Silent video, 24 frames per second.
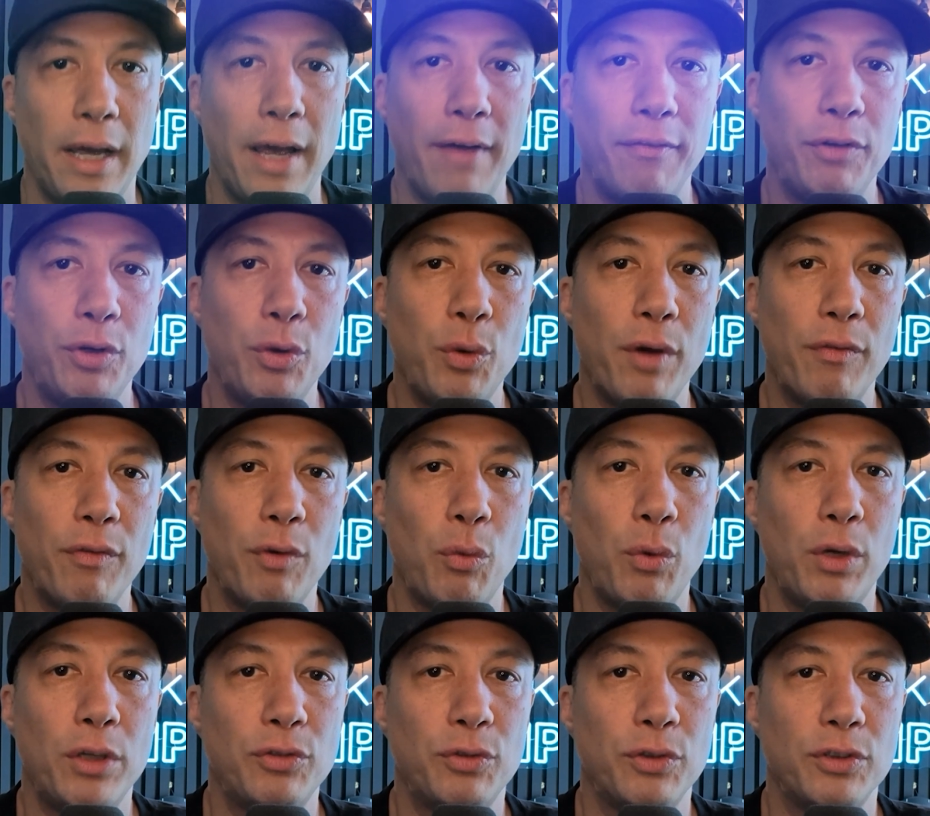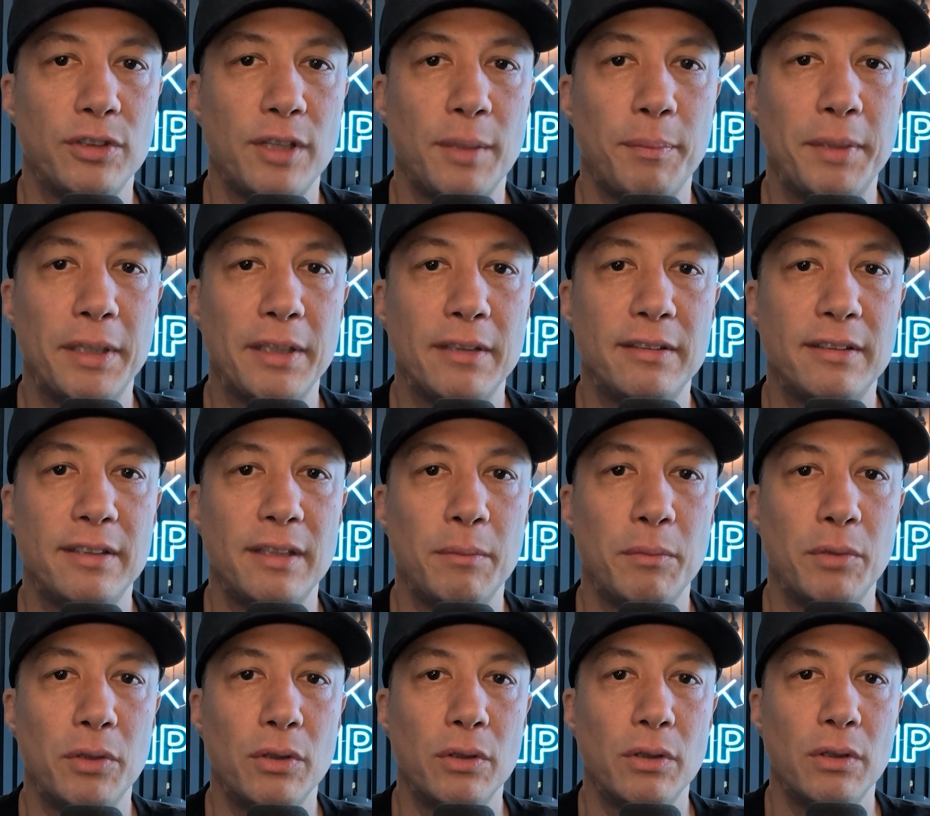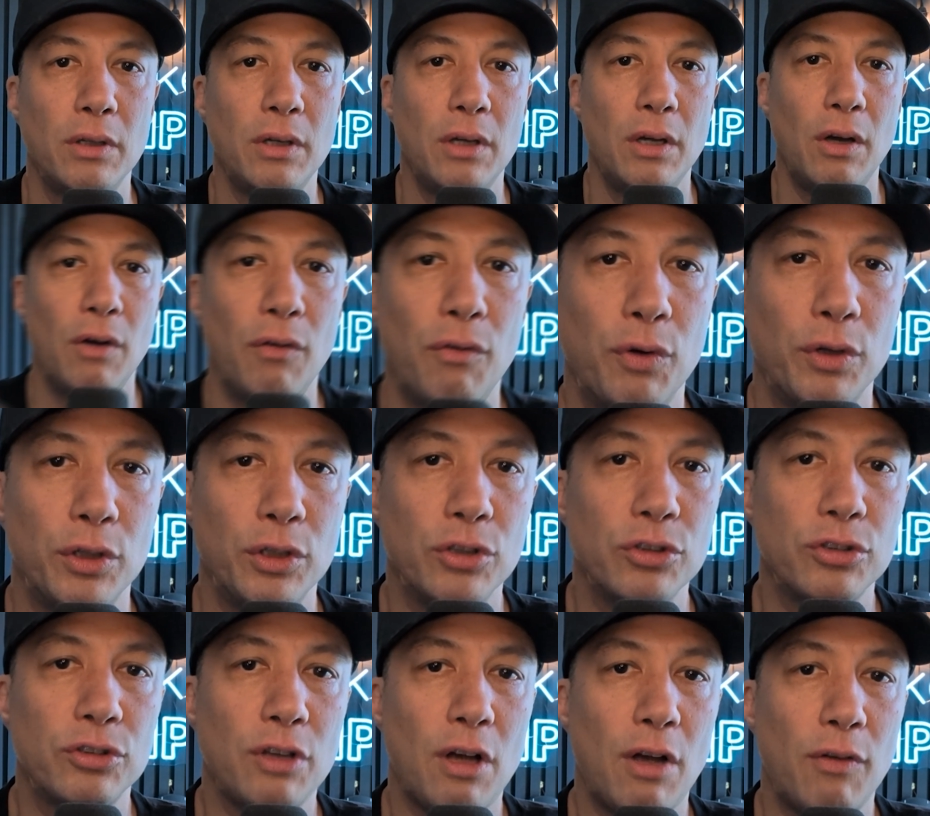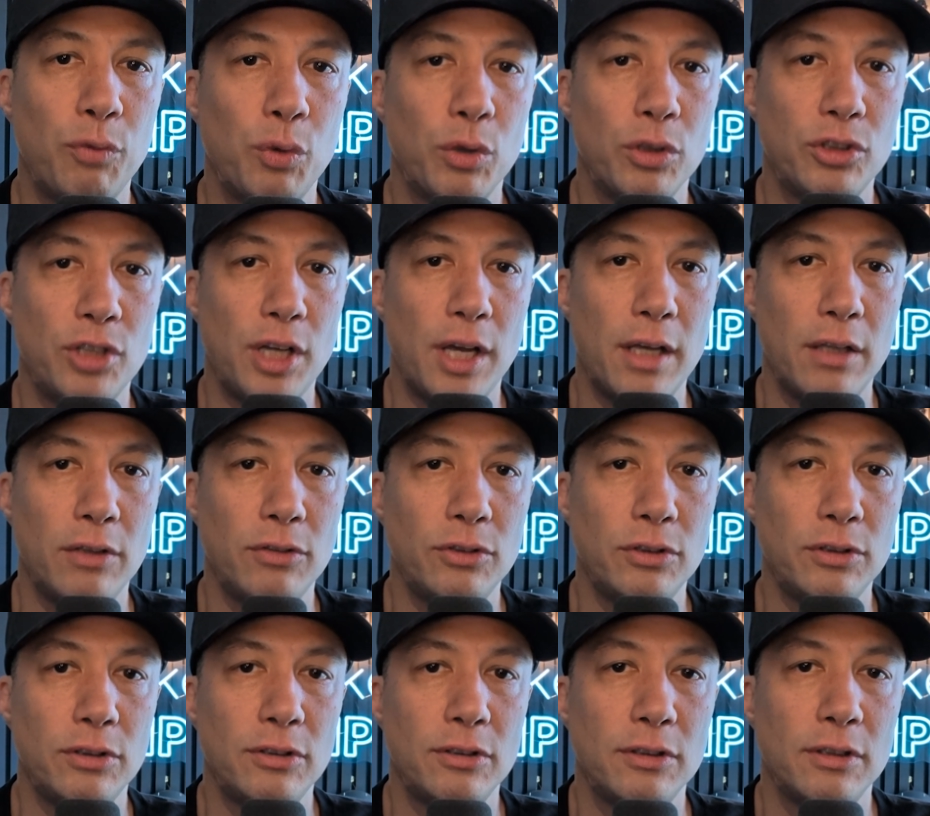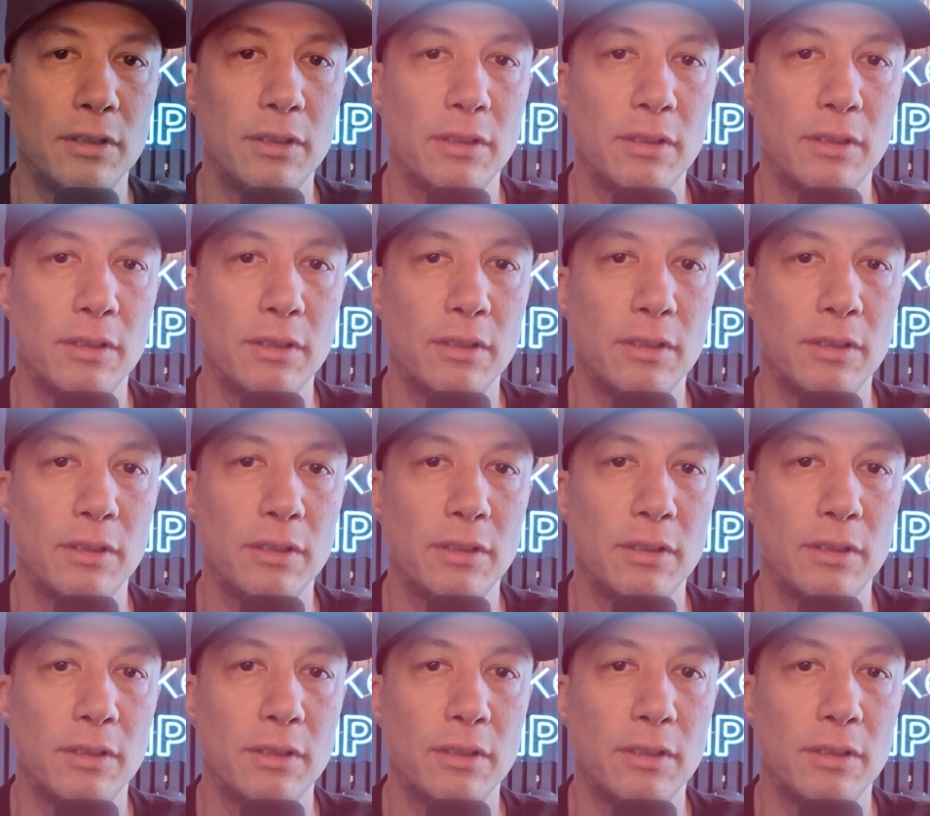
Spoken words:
Have you ever wished for something similar for your software challenges?